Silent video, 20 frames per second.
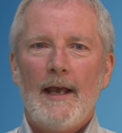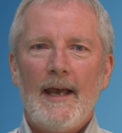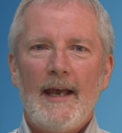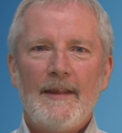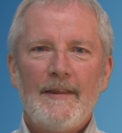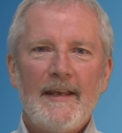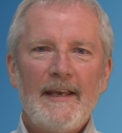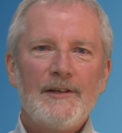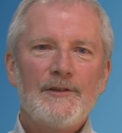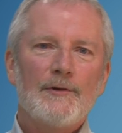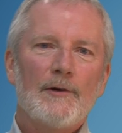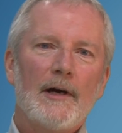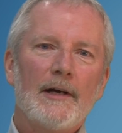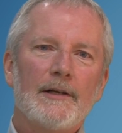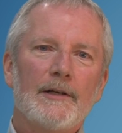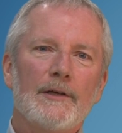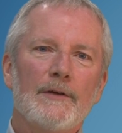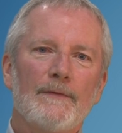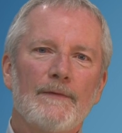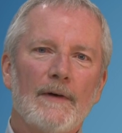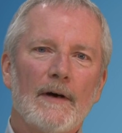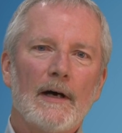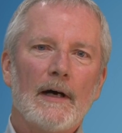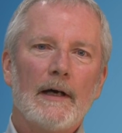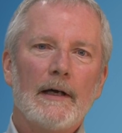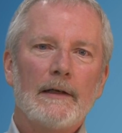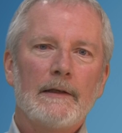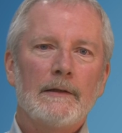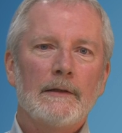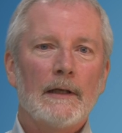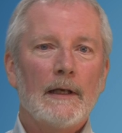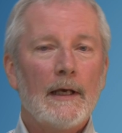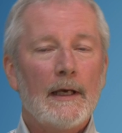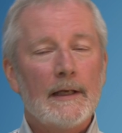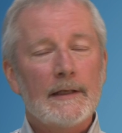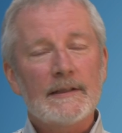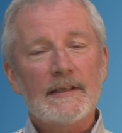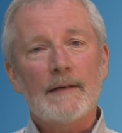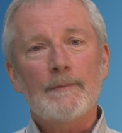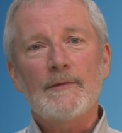and they try to define
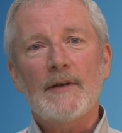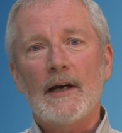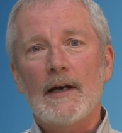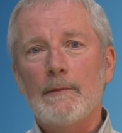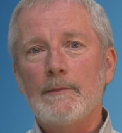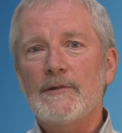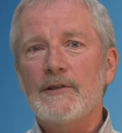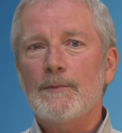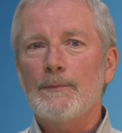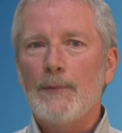and sometimes